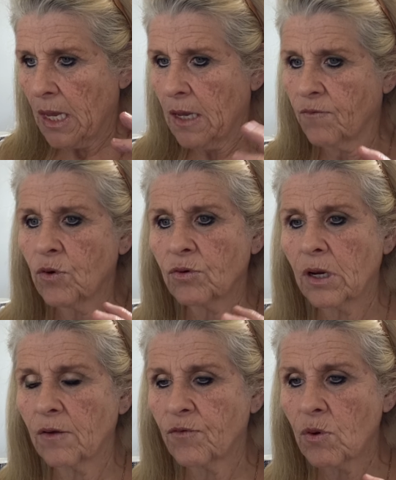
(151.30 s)

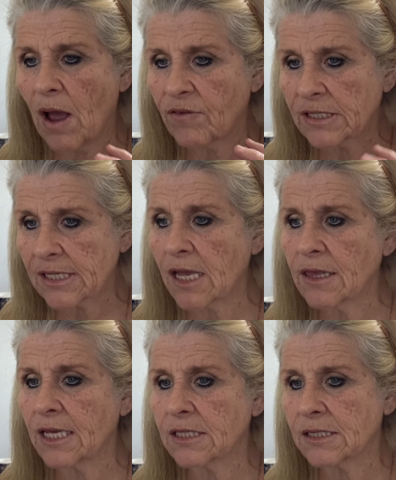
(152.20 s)
if you have a son
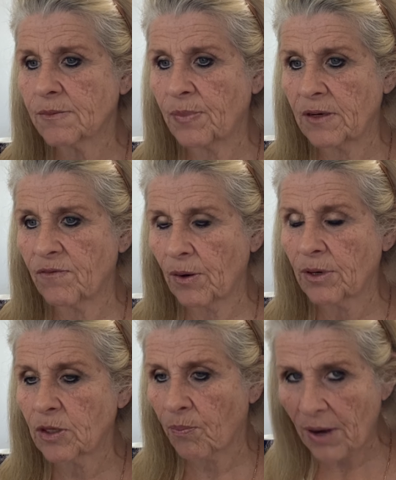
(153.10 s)
that's been very
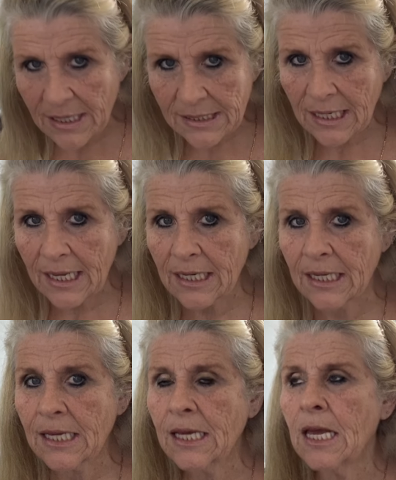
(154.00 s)
depressed
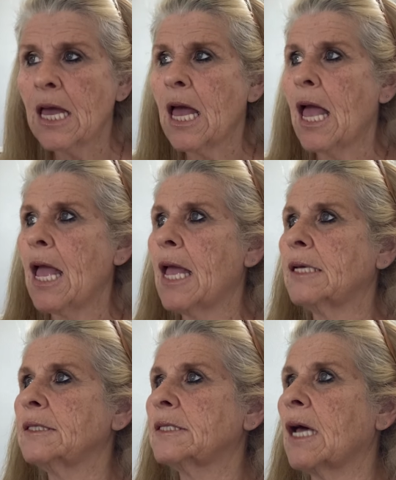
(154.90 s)
lately,
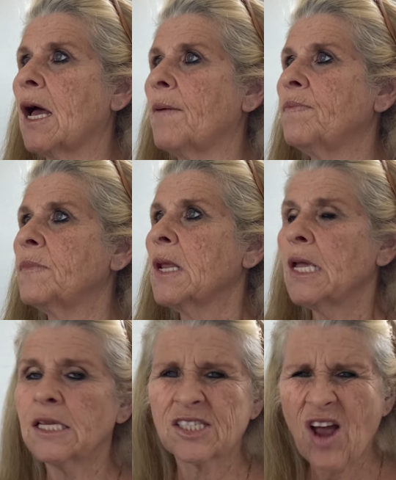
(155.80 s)
and
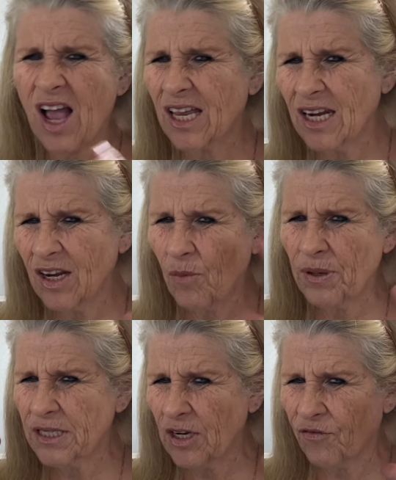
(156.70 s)
he's talking a little
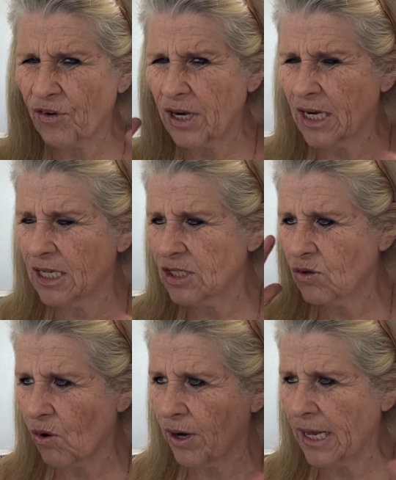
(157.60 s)
bit different, he's
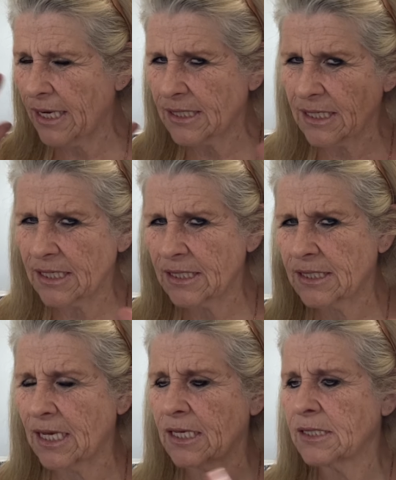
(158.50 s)

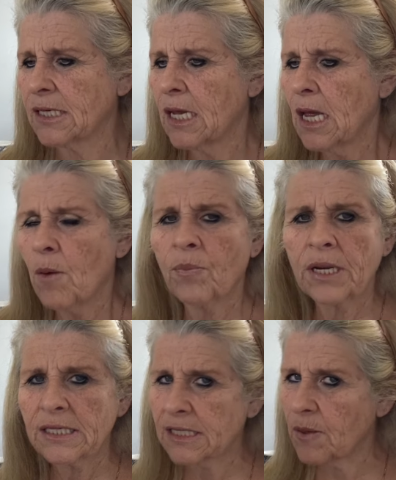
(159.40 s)
oriented, and
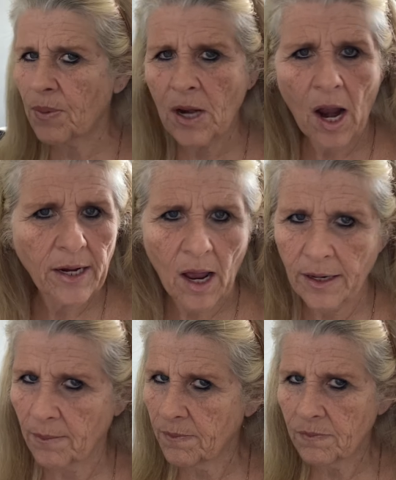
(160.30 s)
please keep an eye on
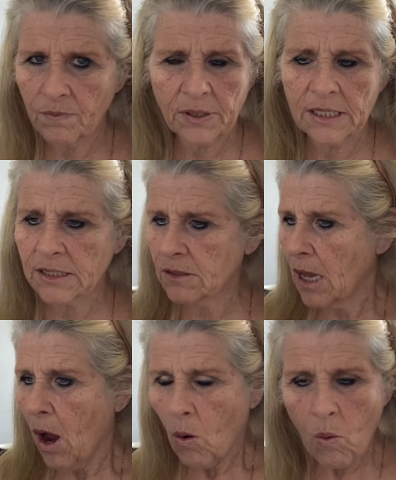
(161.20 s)
him. Please
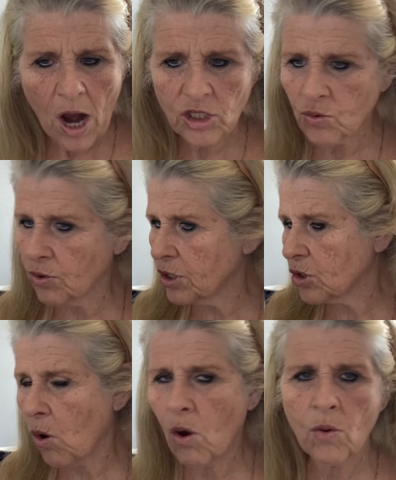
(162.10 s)
watch where he's
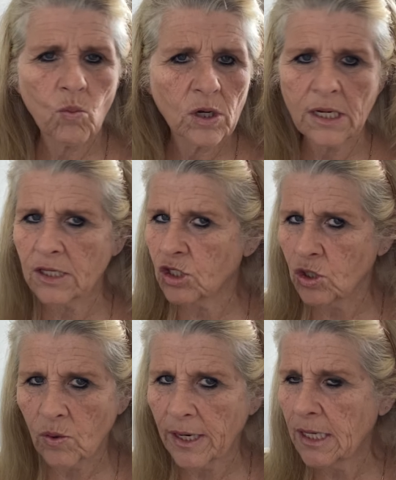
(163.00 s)
going, what he's
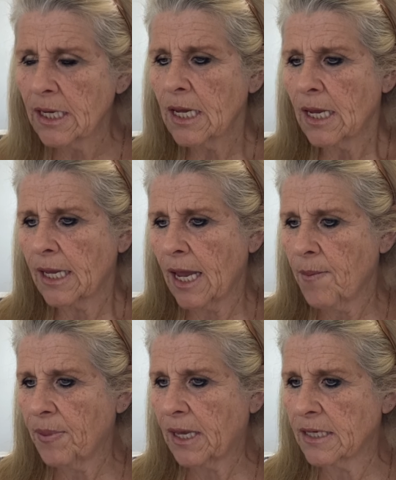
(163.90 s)
doing, okay?
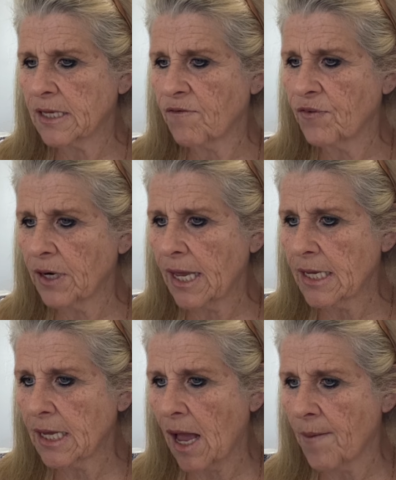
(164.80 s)
Because I feel like